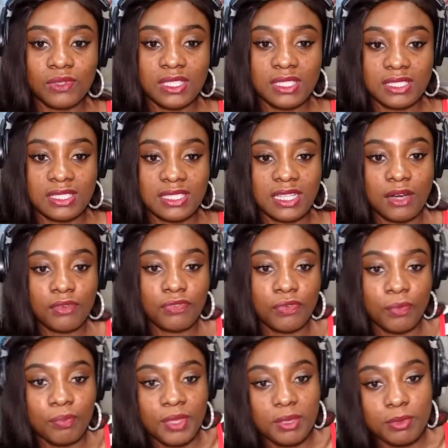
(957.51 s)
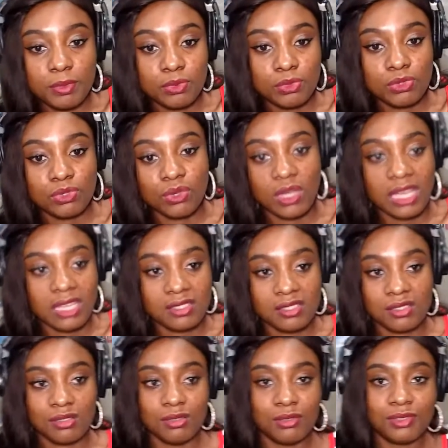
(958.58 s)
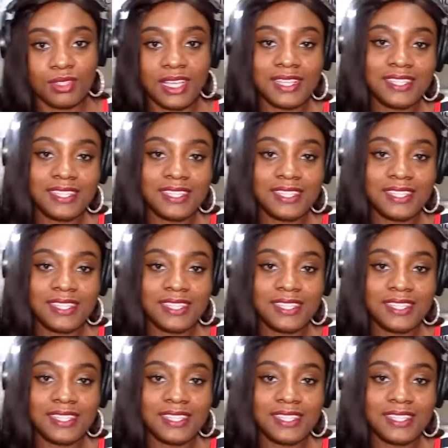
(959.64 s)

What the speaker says: or list now from Baby Boo to Oga Solo.